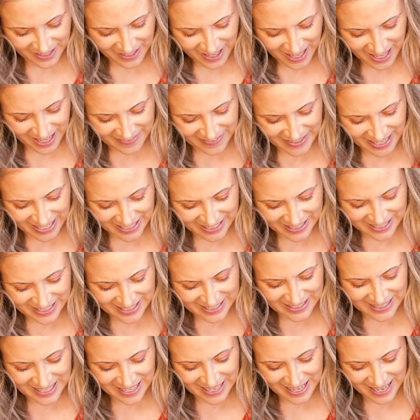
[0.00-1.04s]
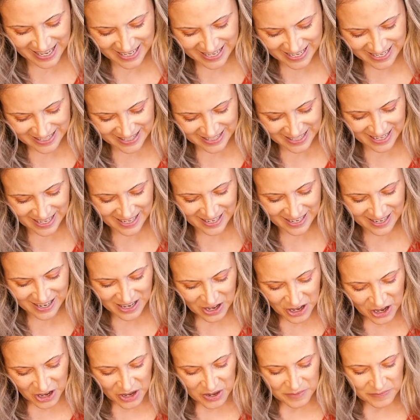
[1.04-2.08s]
I'm not going to say anything
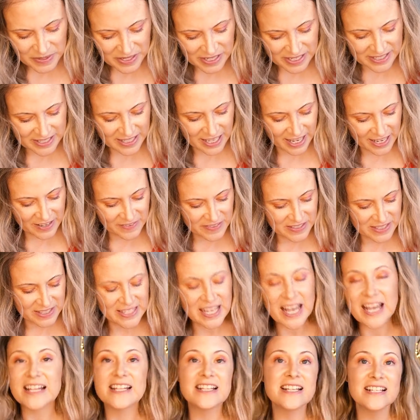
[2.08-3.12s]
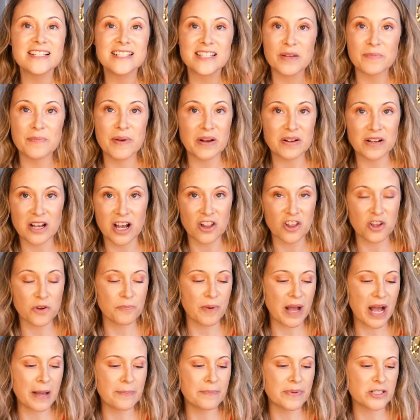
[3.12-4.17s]
because I have said this about
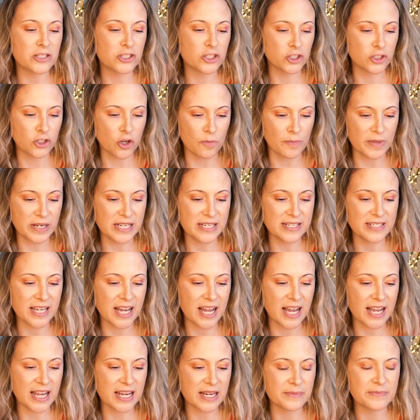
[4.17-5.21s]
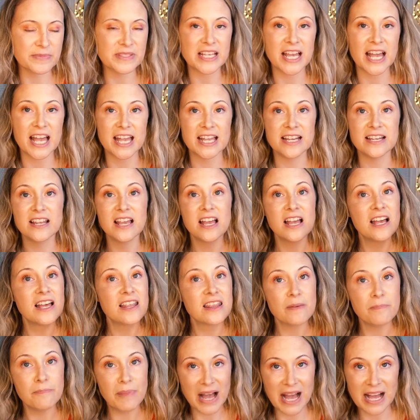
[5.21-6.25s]
Colourpop so many times, and
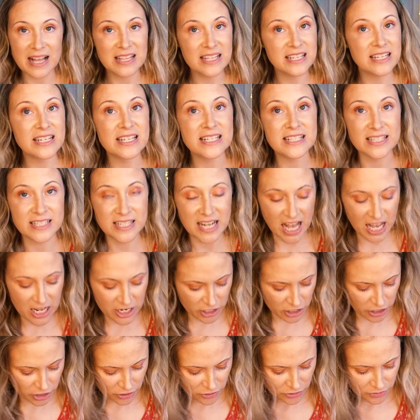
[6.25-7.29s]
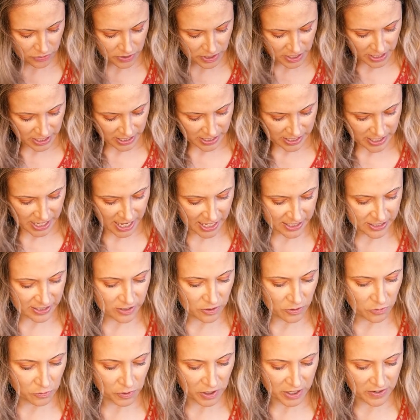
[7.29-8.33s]
the palette is not new. Yes,
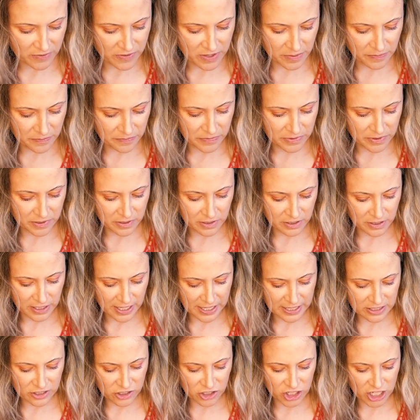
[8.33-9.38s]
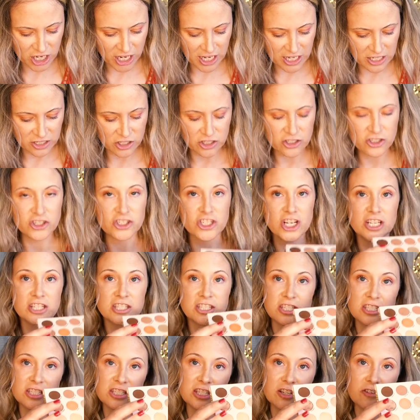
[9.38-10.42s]
one of the shades
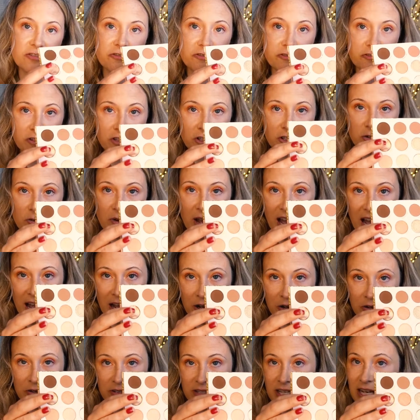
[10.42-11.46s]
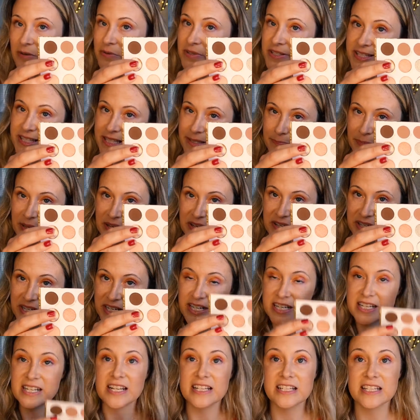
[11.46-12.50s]
just flew out. That was
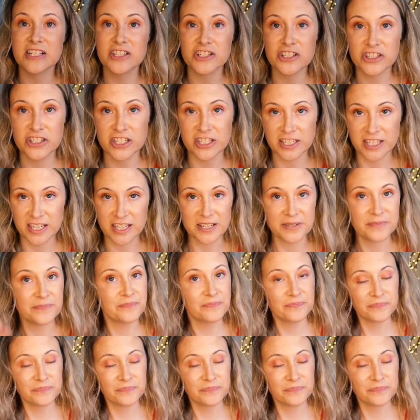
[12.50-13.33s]
Spirited. And here's the thing.